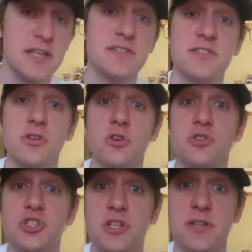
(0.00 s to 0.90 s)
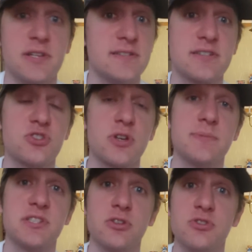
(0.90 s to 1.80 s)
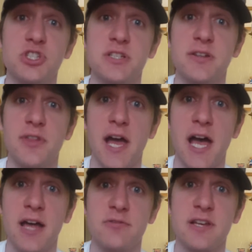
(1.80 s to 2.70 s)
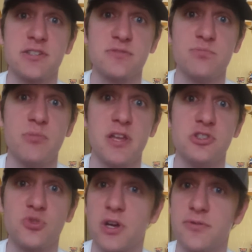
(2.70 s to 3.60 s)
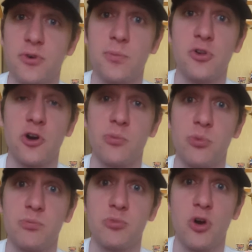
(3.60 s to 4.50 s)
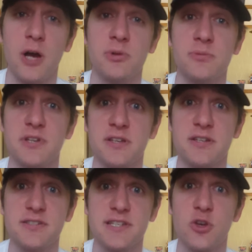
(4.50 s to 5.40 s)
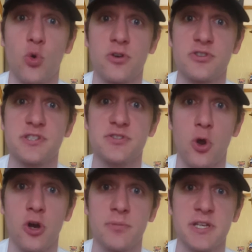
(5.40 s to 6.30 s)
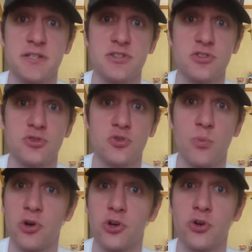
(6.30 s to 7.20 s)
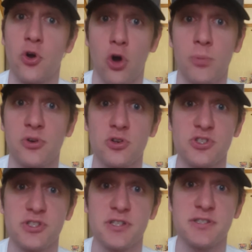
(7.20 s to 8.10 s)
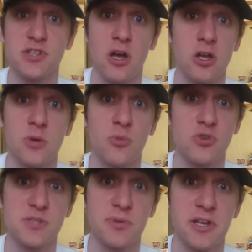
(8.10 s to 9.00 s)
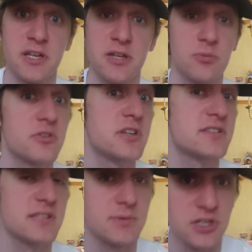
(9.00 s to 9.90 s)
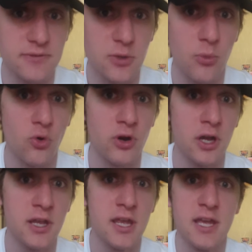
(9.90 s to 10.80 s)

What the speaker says: his extreme solution to that dreadful problem is he orders his army to murder all persons on Gamora's planet, with the exception of Gamora,